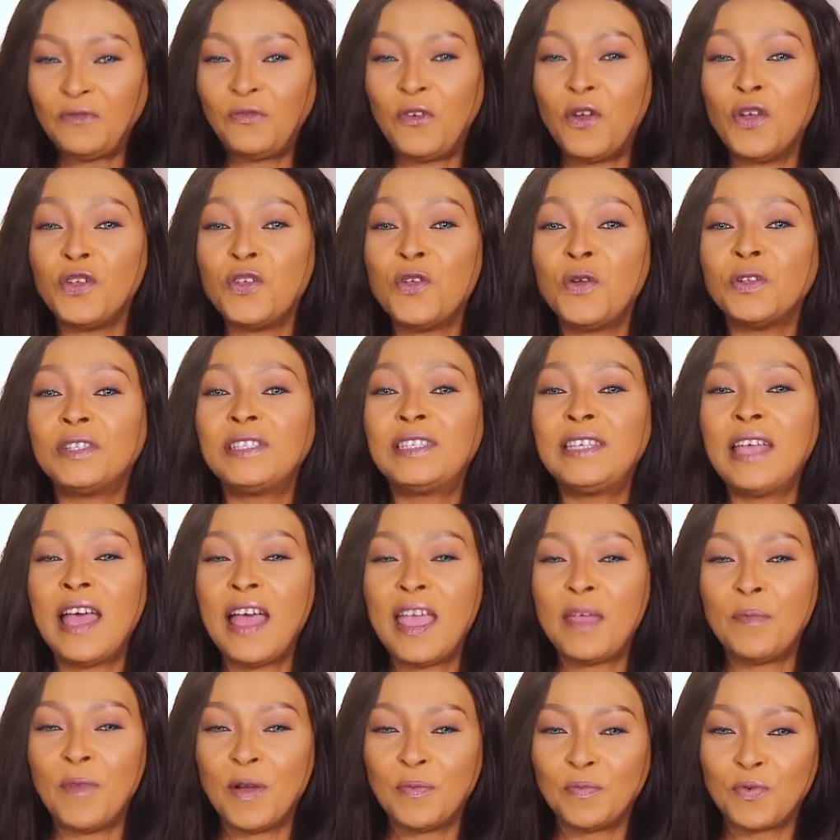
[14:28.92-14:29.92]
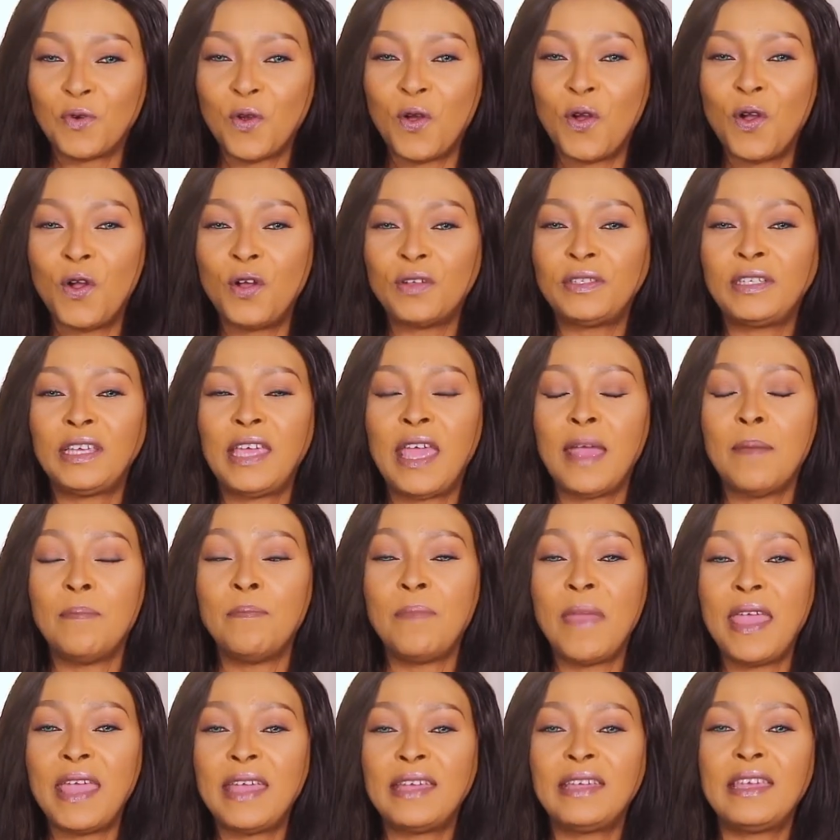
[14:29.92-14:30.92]
for your time abroad
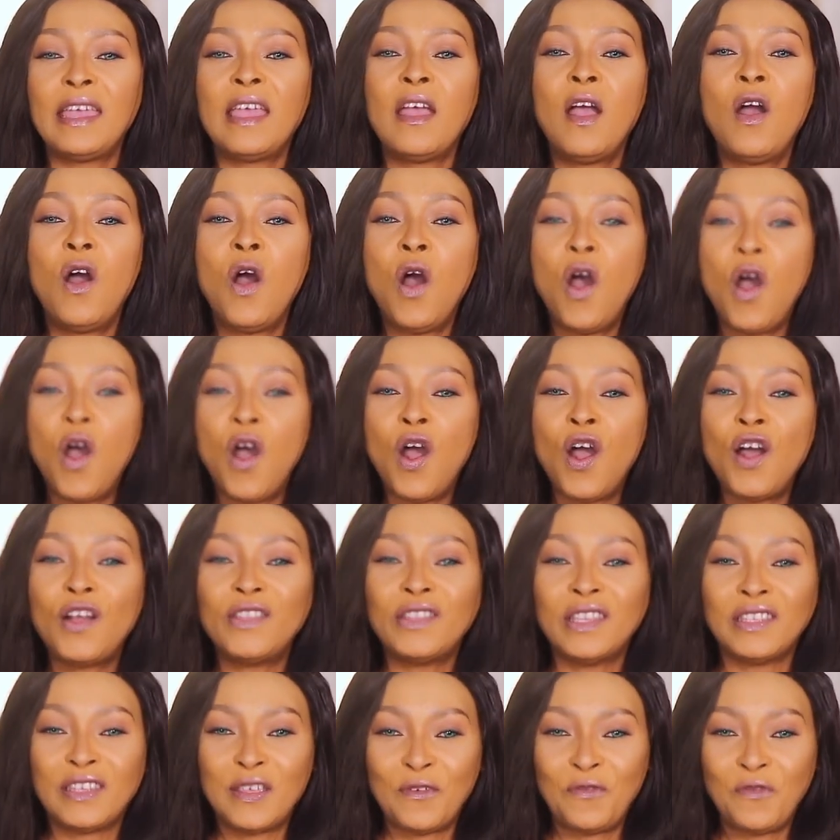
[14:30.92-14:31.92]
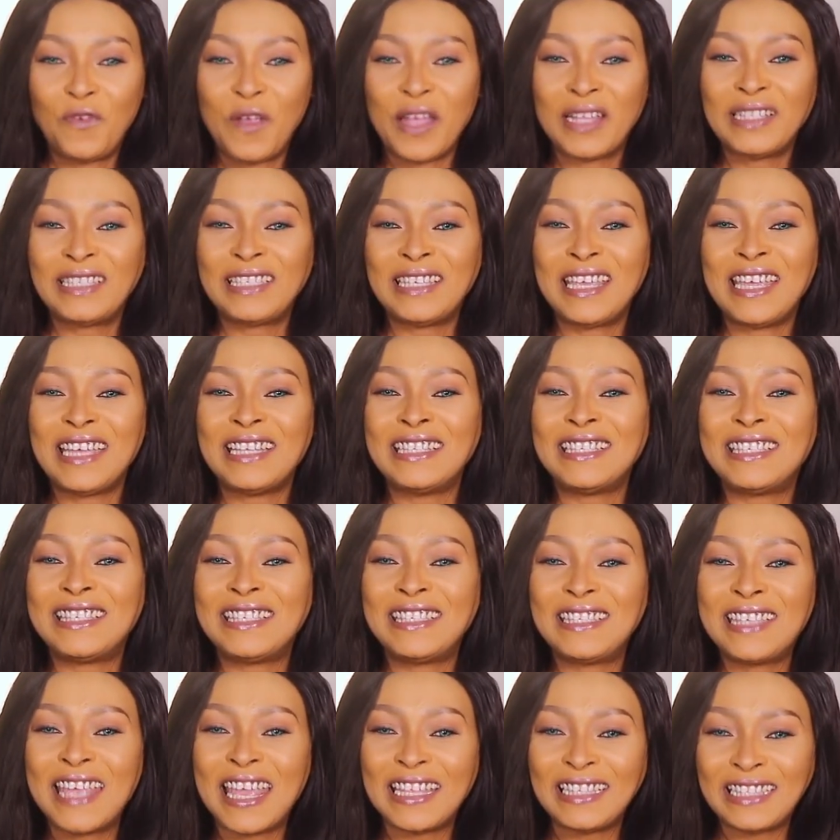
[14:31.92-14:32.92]
can make all the difference in
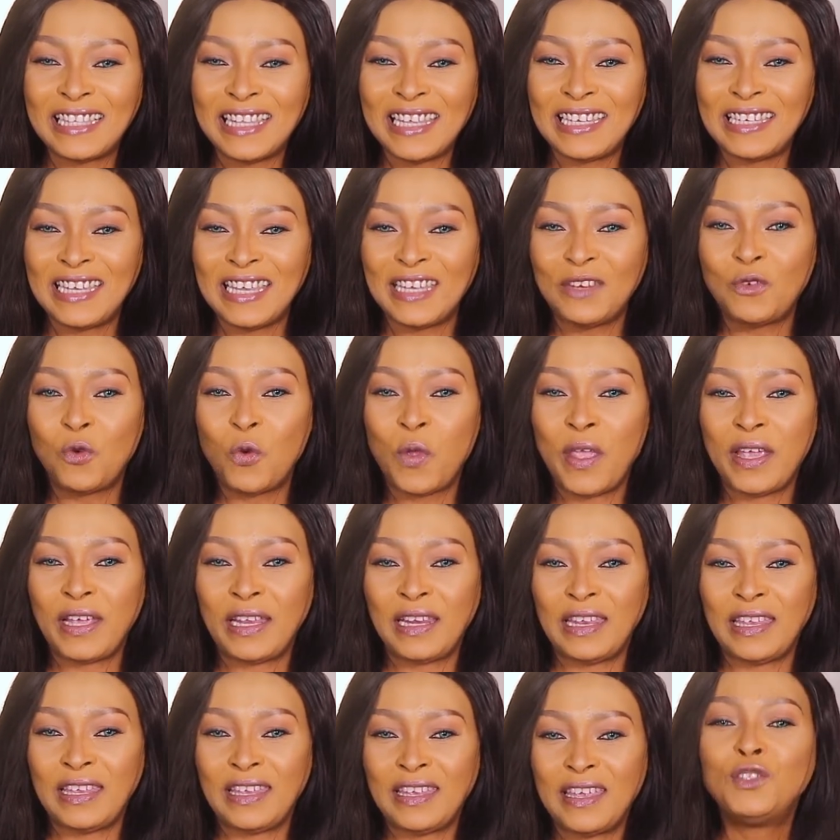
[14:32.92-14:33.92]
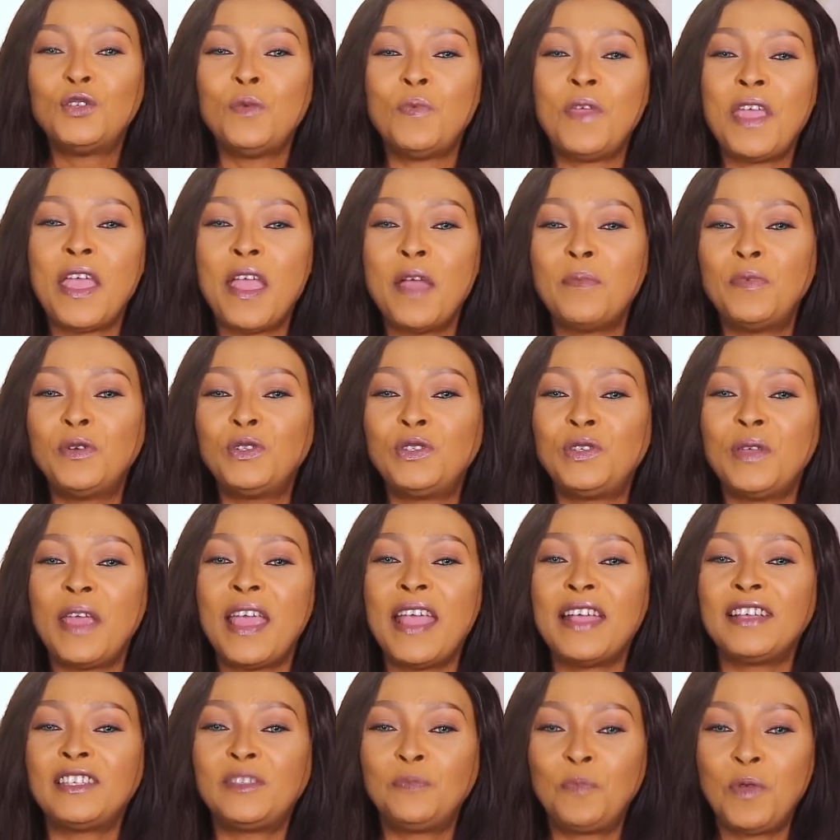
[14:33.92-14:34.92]
settling in quickly to be able
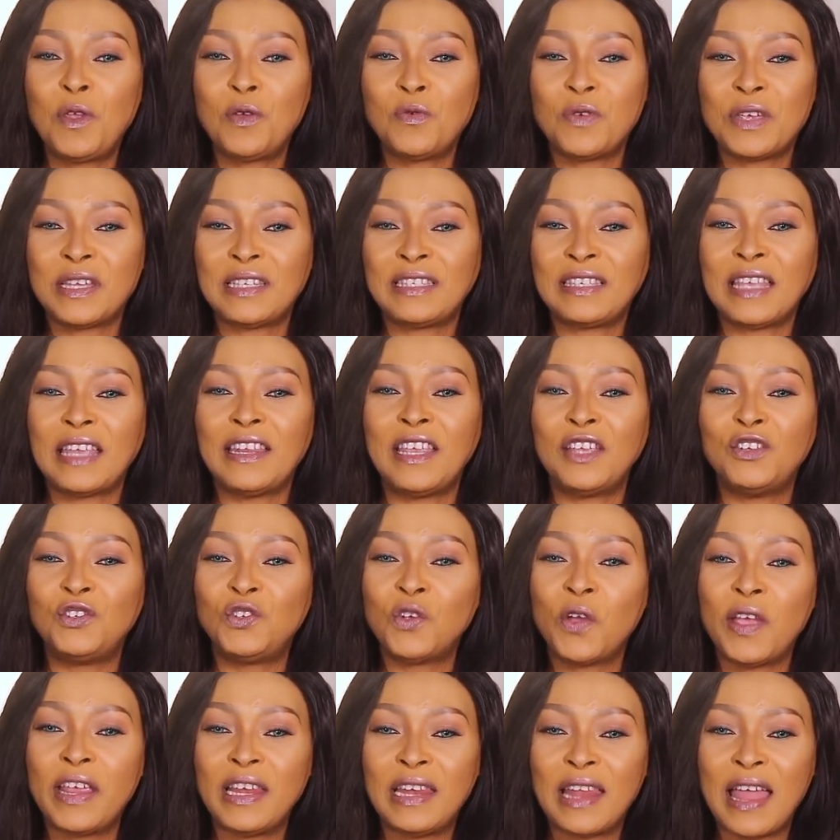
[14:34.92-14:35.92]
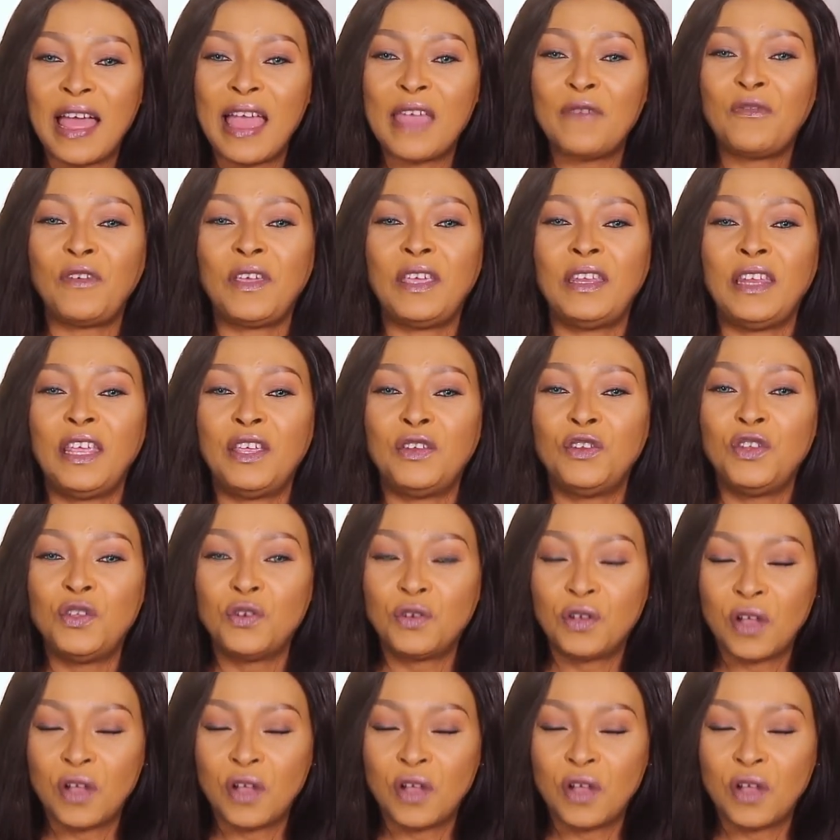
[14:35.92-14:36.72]
to experience and enjoy life in a new